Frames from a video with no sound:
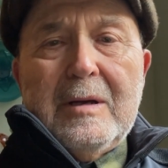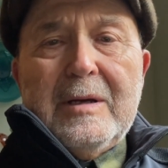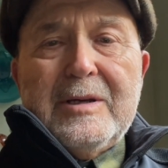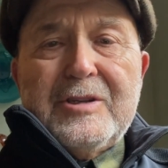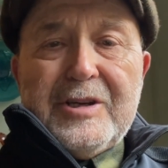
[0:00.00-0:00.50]

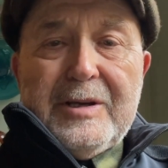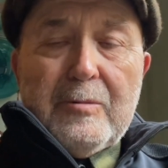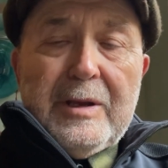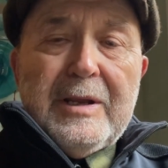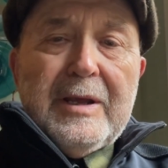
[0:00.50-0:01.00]
She
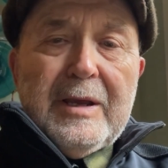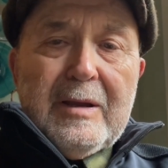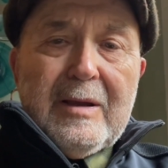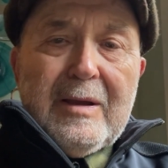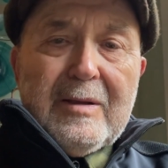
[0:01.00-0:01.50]
reading
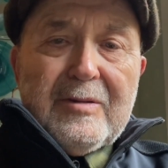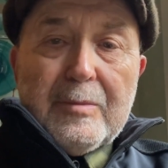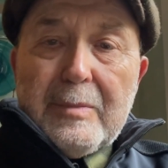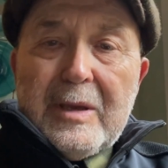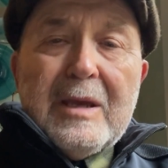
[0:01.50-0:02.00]
to
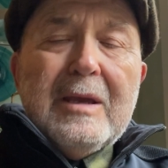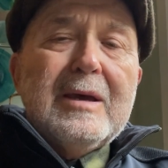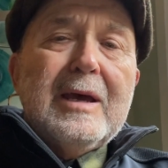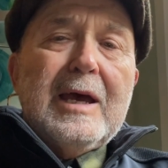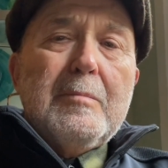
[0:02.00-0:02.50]
me
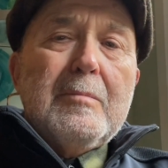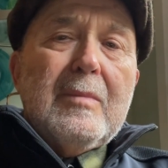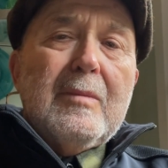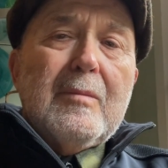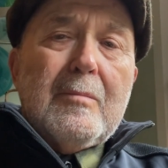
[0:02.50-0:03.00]
and
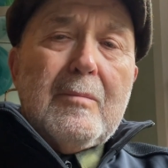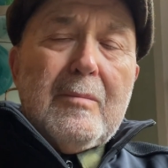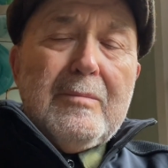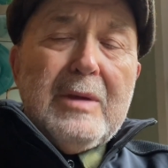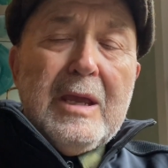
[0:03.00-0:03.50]

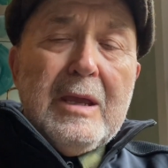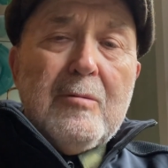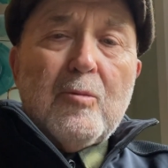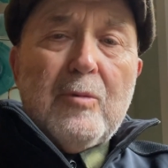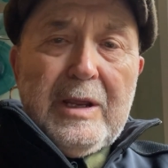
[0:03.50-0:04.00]
me
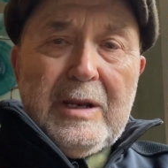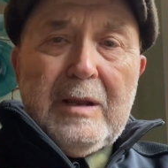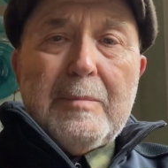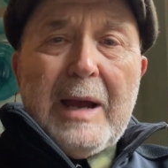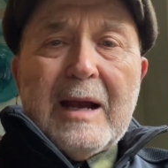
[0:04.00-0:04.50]

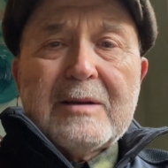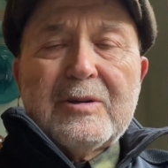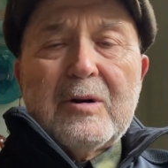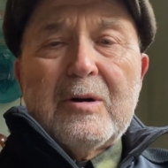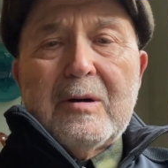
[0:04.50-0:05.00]
reading back to
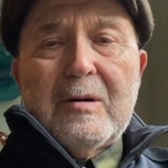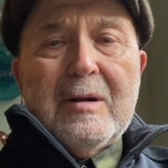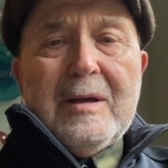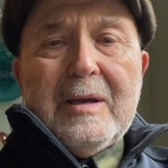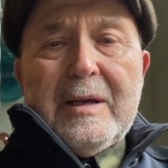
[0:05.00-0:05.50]
her.
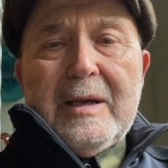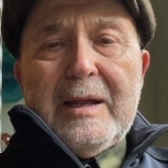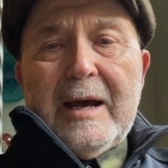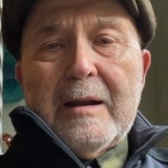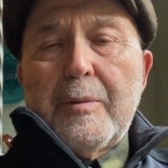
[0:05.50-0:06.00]
It
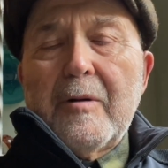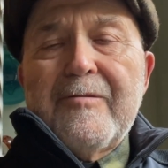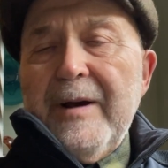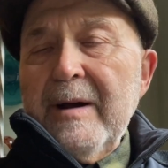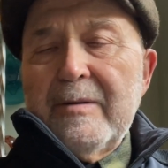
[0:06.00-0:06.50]
had a
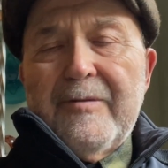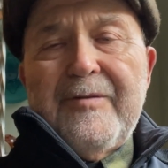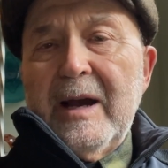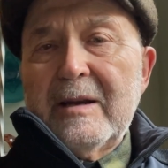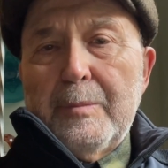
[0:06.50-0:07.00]
profound
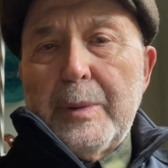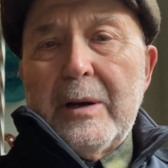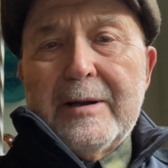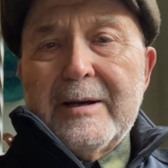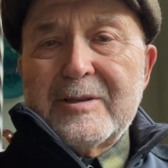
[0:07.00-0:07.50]
effect
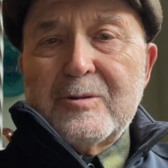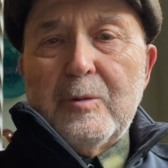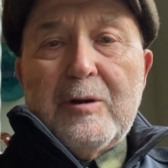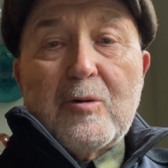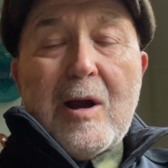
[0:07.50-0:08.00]
upon us. We
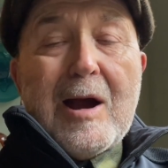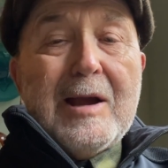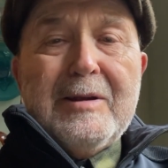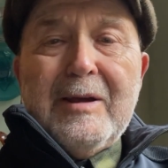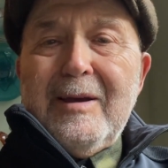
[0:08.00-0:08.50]

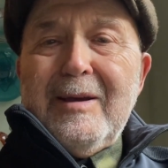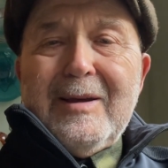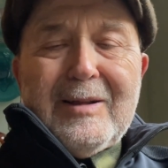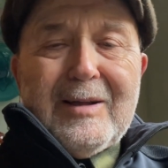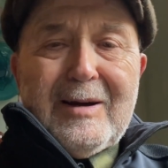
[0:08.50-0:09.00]
cried.
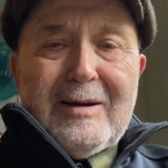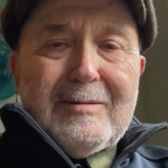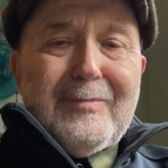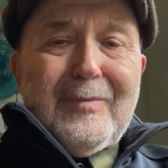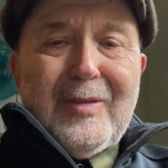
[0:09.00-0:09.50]

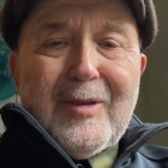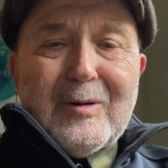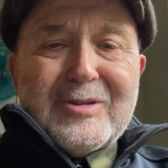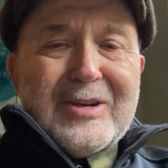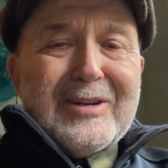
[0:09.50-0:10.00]

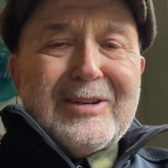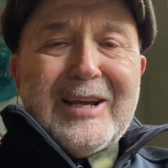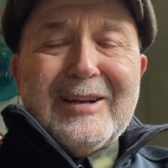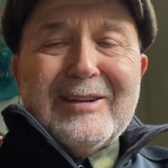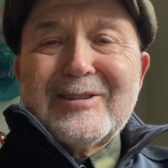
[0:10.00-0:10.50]
Those in
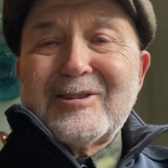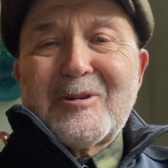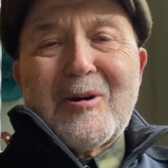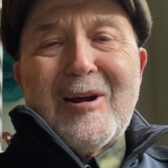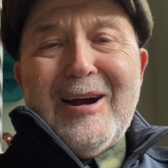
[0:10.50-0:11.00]
attendance
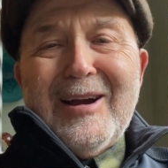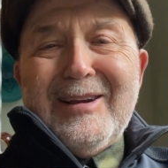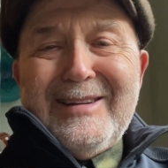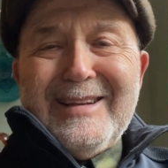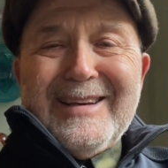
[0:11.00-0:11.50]

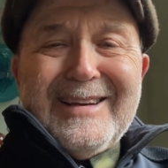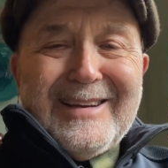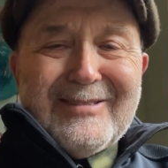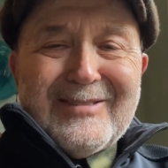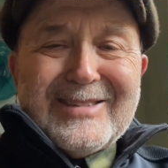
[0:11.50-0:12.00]
cried.
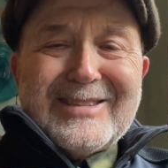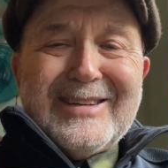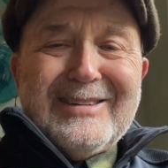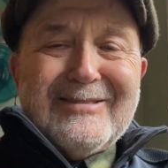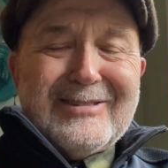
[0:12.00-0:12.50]
It
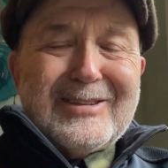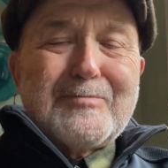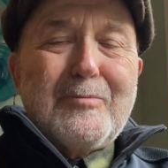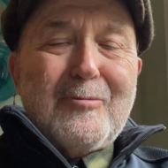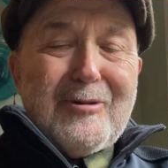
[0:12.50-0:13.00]
was
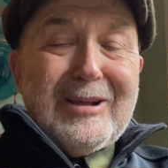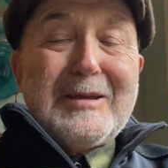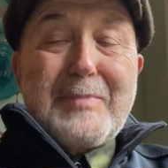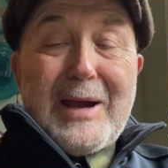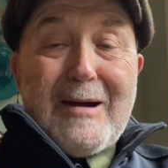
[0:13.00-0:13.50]
really
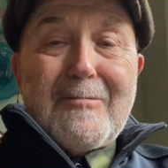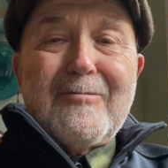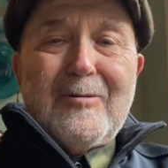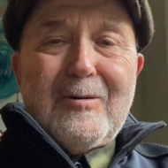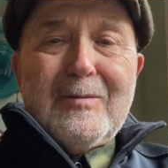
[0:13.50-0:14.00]

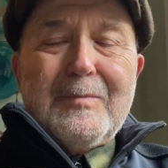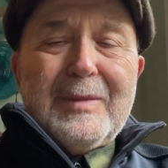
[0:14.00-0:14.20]
powerful.